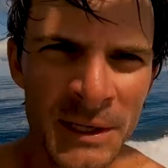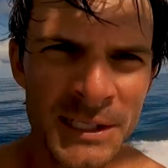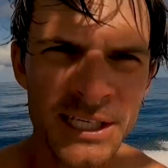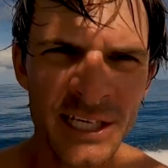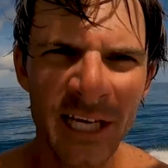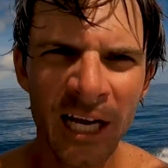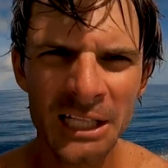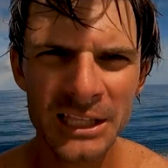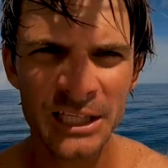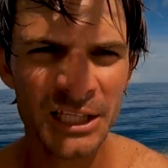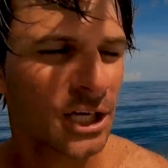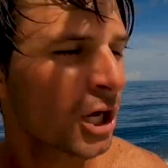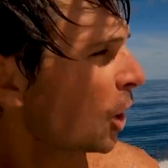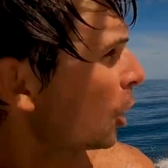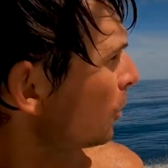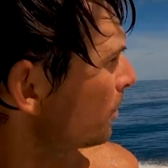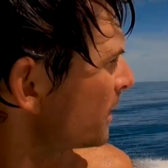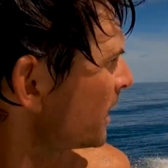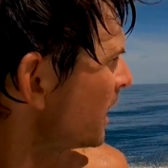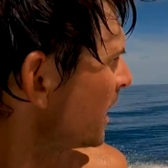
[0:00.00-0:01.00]
Went to gut the
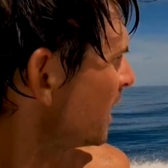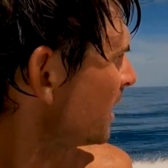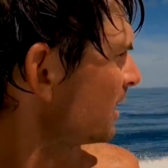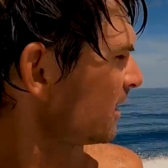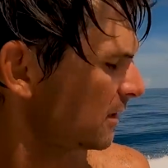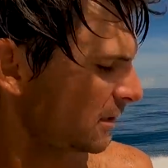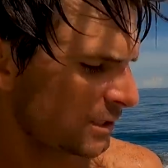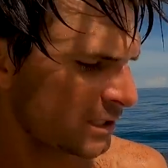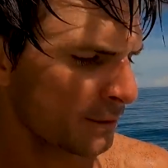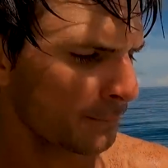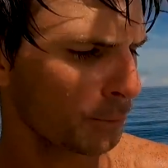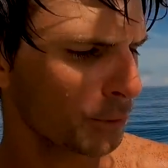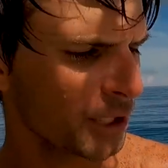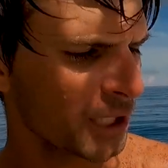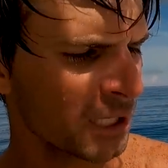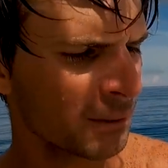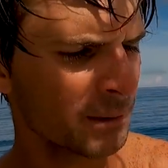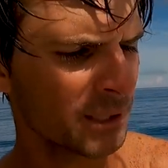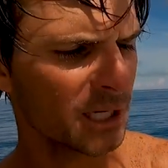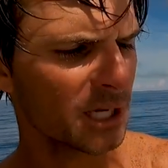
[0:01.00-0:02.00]
cobia to
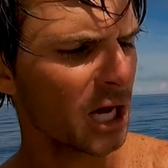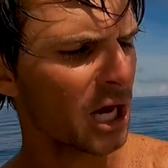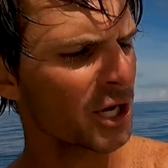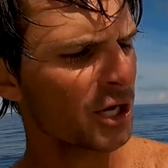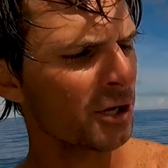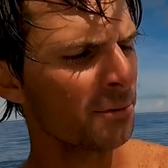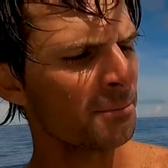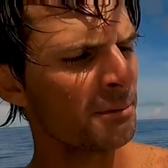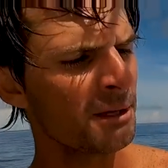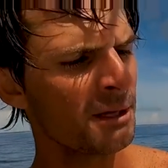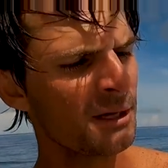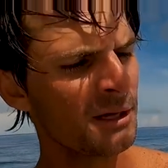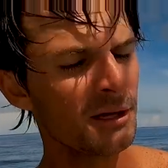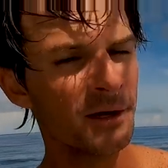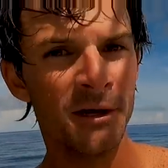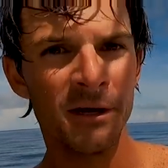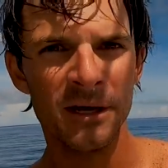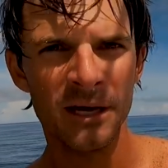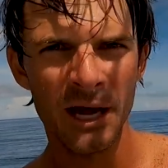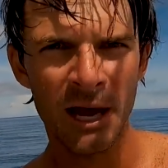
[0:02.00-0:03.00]
bleed him and gut him.
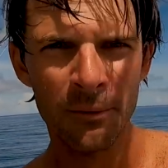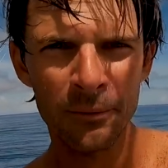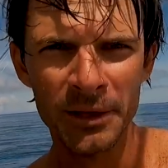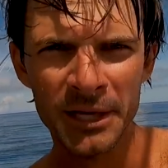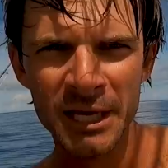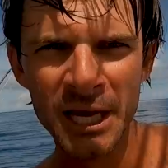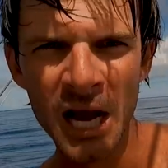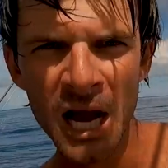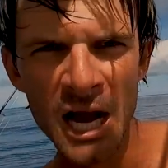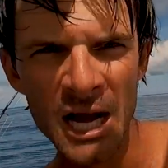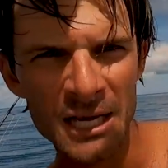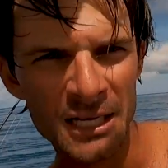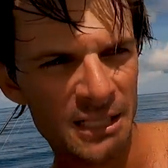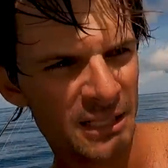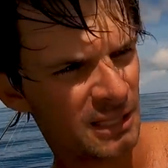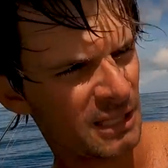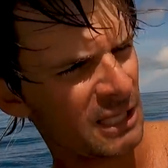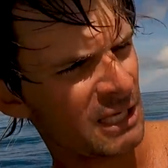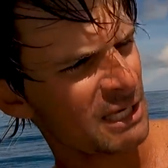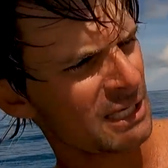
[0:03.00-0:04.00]
And we got
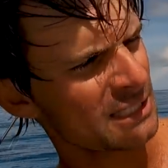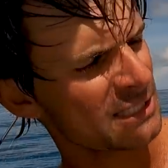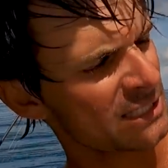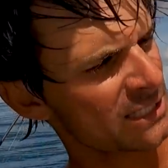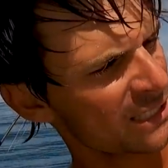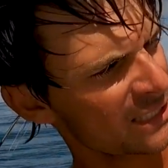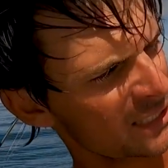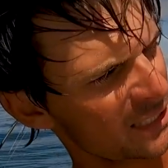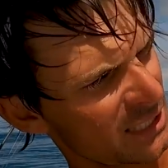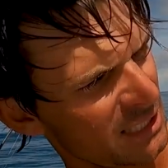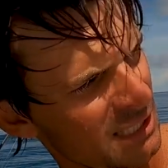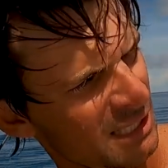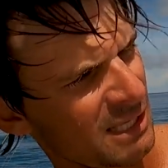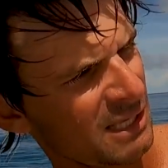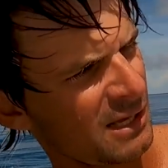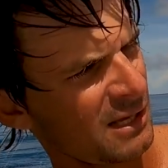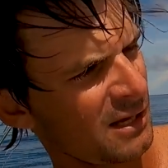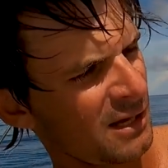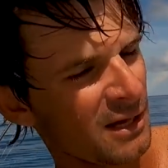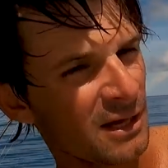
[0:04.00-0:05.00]
this.
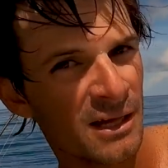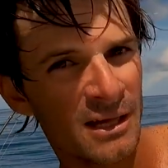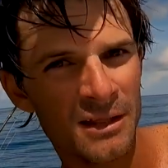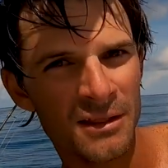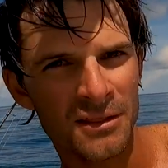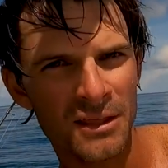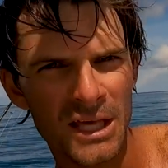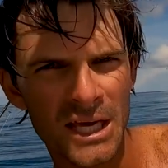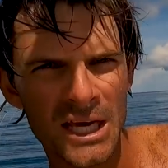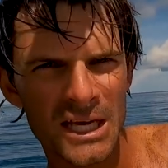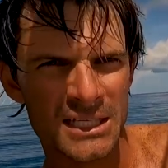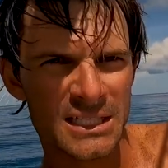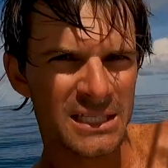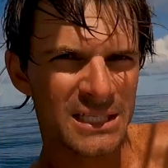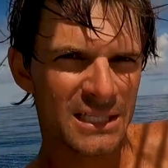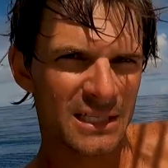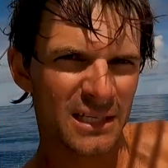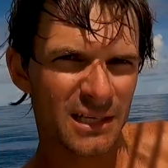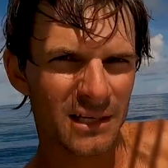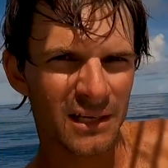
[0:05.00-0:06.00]
This
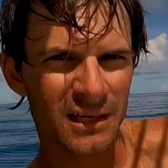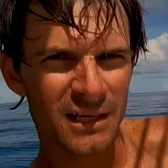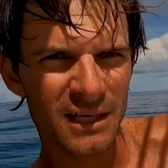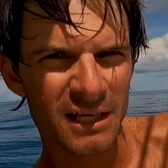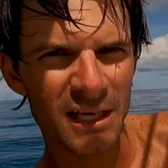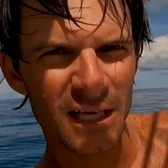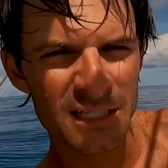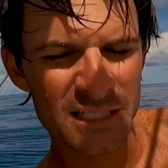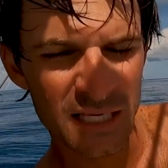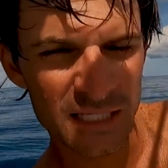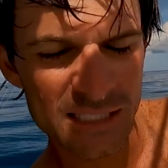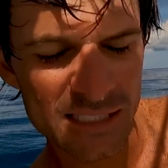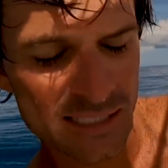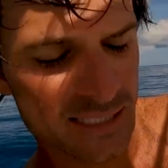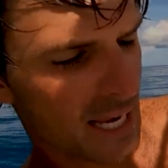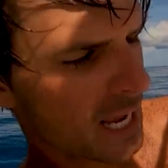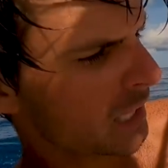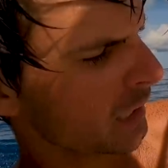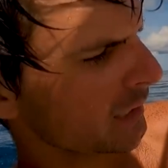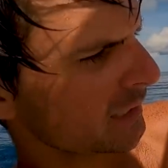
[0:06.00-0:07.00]
is
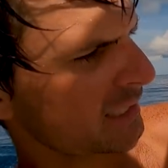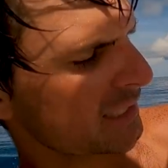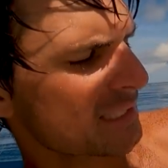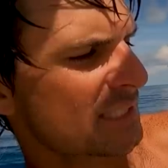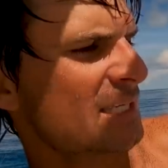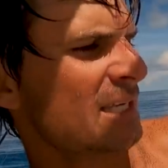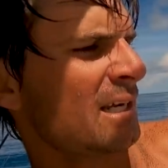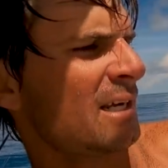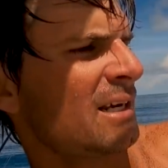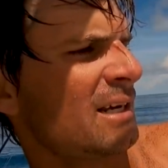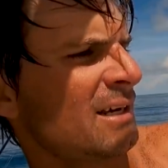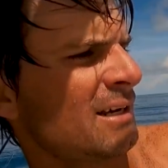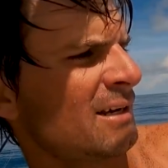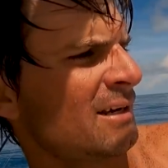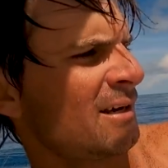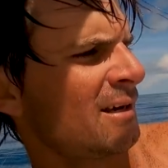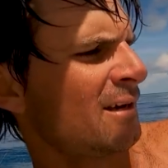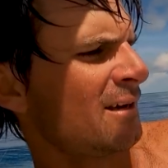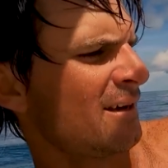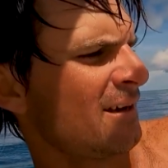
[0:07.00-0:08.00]
a delicacy
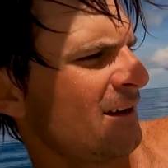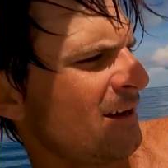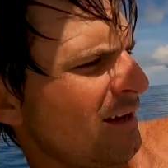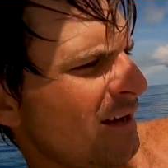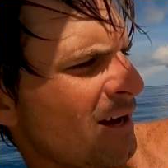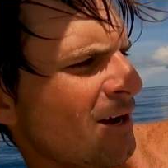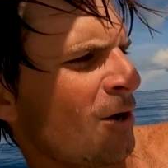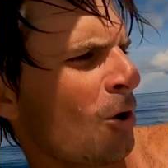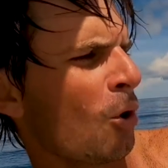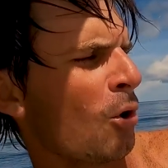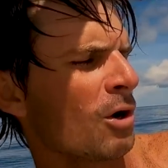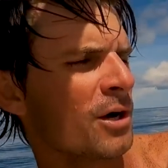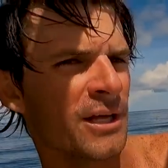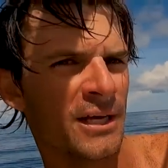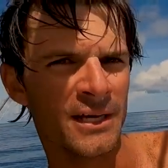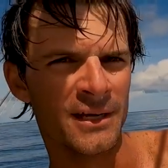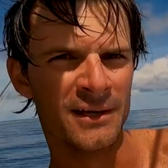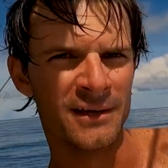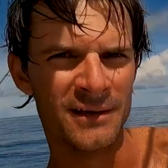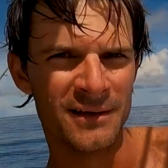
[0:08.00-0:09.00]

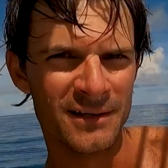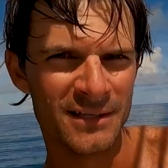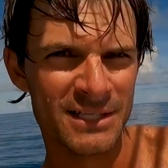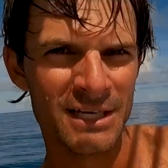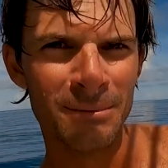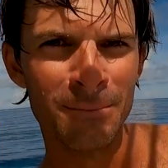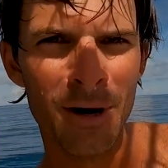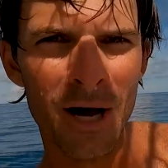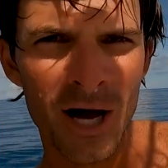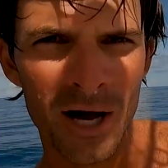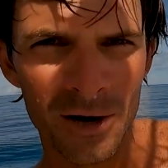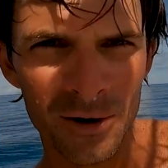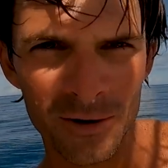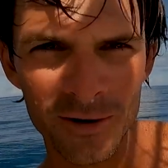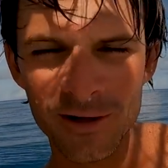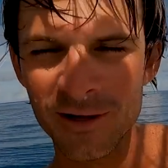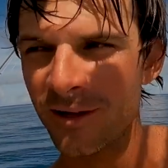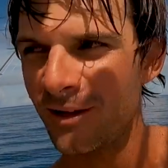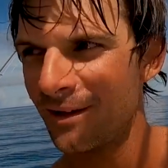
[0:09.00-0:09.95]
according to Mo.